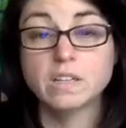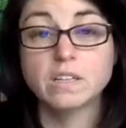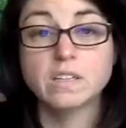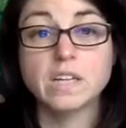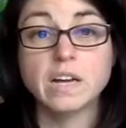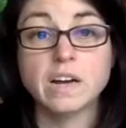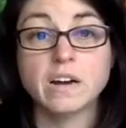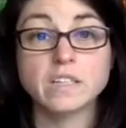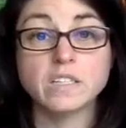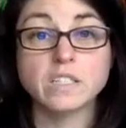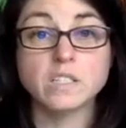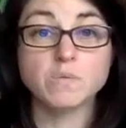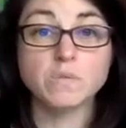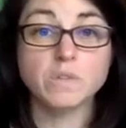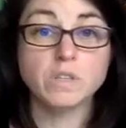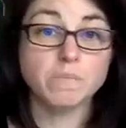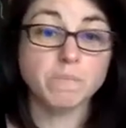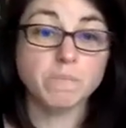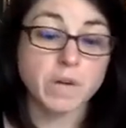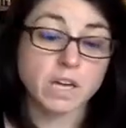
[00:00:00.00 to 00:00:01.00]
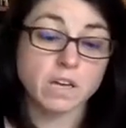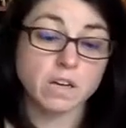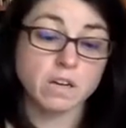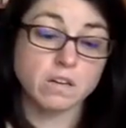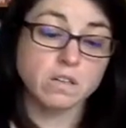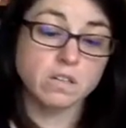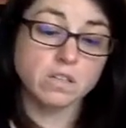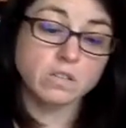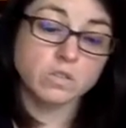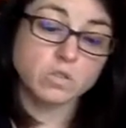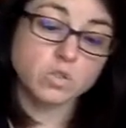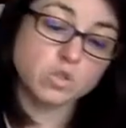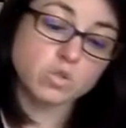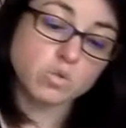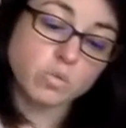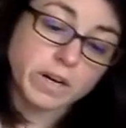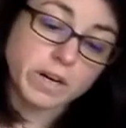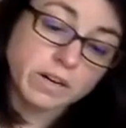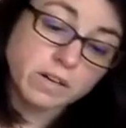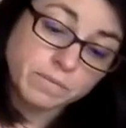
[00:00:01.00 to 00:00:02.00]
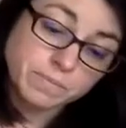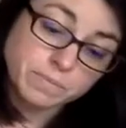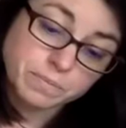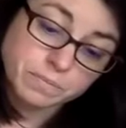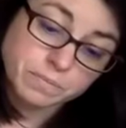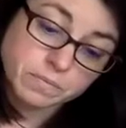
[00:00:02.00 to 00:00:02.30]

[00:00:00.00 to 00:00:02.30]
Now I just want to paint a little square